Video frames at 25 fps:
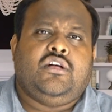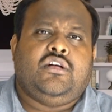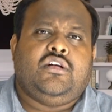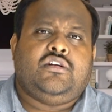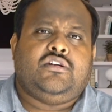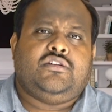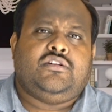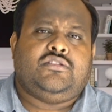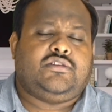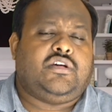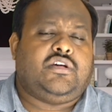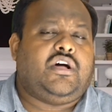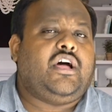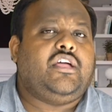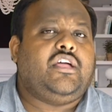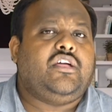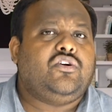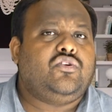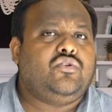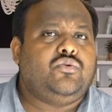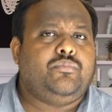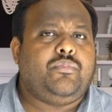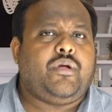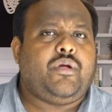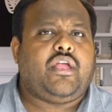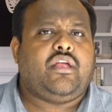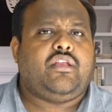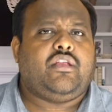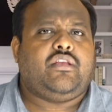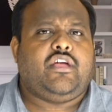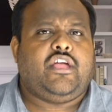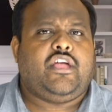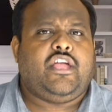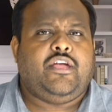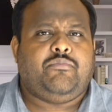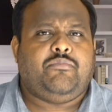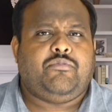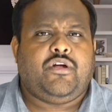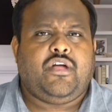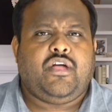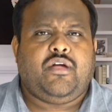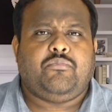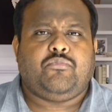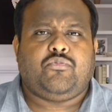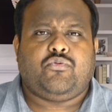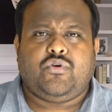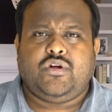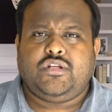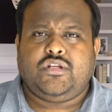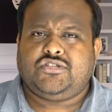it's I who made Abraham
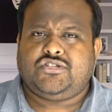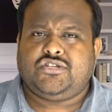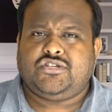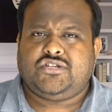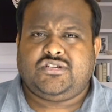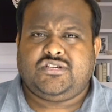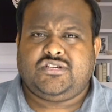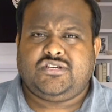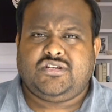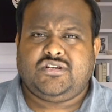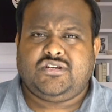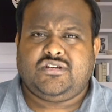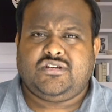rich.